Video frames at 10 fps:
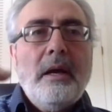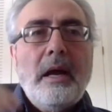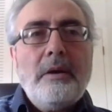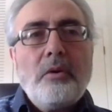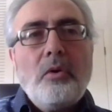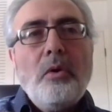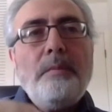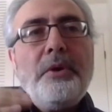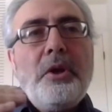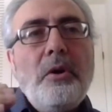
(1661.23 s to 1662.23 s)
and go
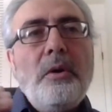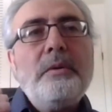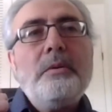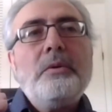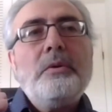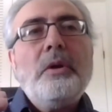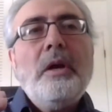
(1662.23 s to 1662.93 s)
beyond